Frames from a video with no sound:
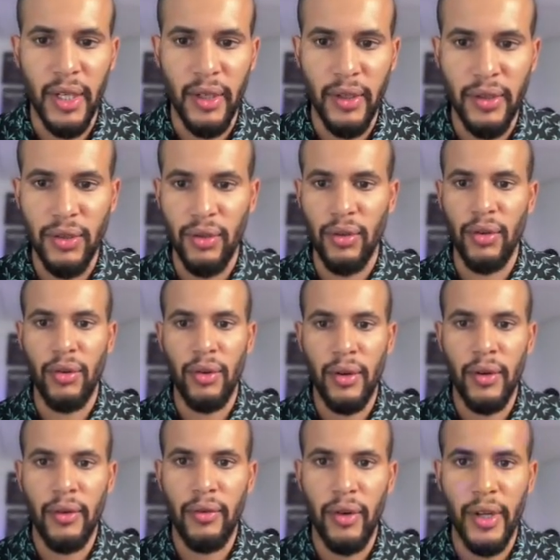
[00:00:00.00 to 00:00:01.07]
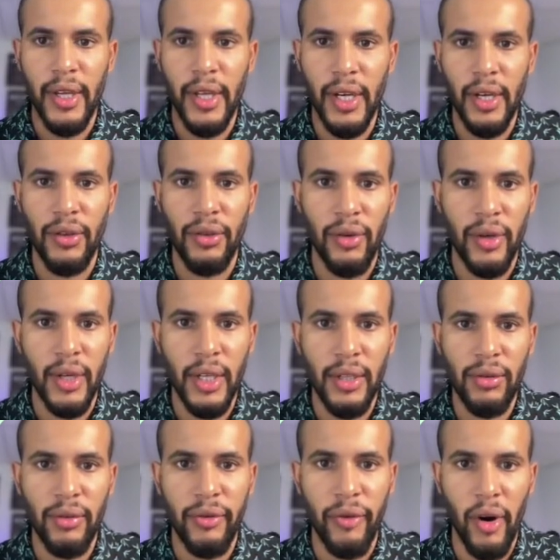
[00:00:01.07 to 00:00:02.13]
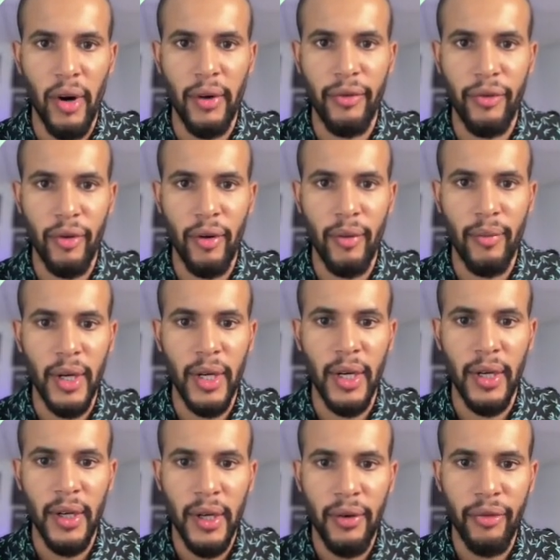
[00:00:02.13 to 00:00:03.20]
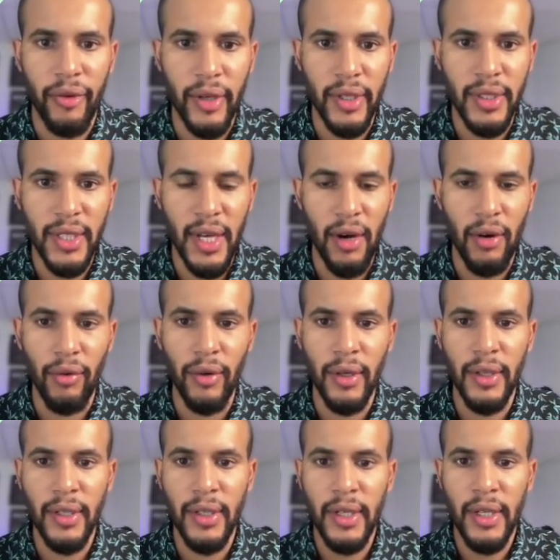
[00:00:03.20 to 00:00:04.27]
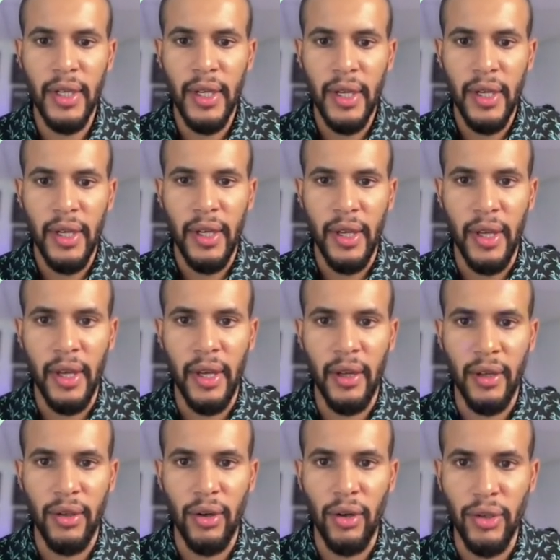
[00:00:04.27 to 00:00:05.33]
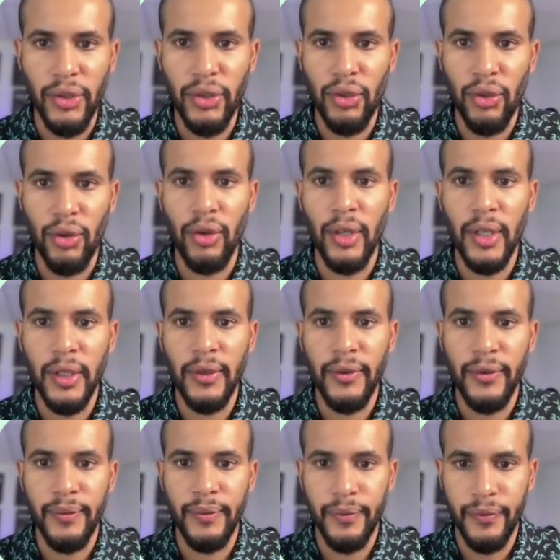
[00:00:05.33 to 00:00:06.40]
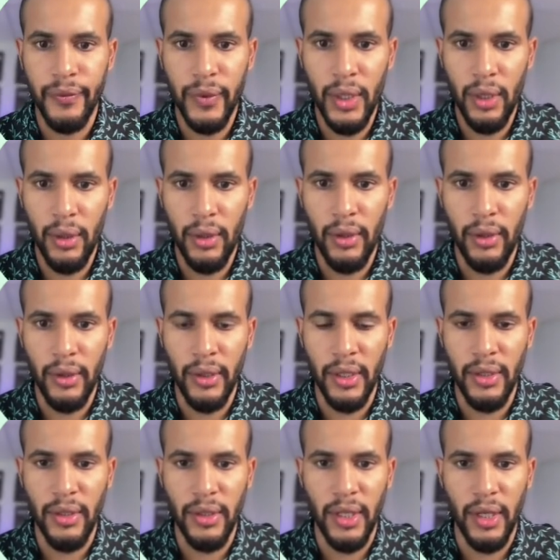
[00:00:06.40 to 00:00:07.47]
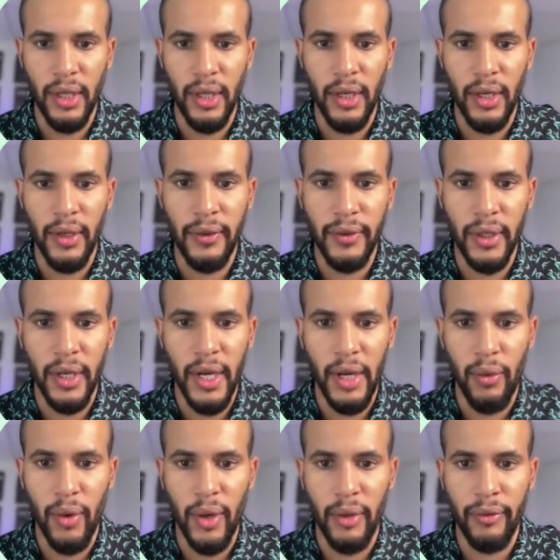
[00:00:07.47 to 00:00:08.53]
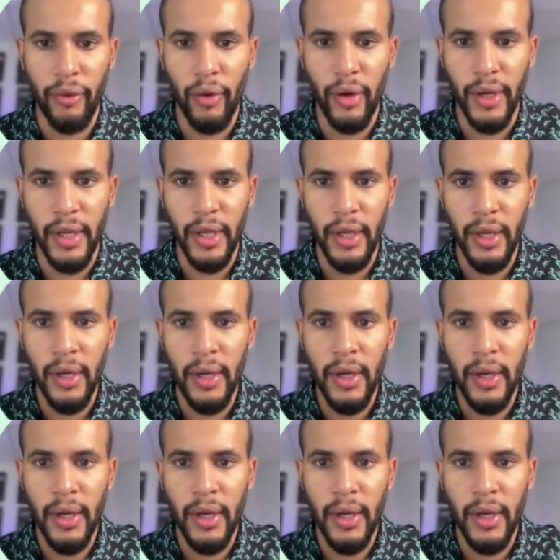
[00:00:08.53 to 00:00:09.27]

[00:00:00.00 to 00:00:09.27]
End. So right here, you're not too far from Freetown, and also this is the Highway 140,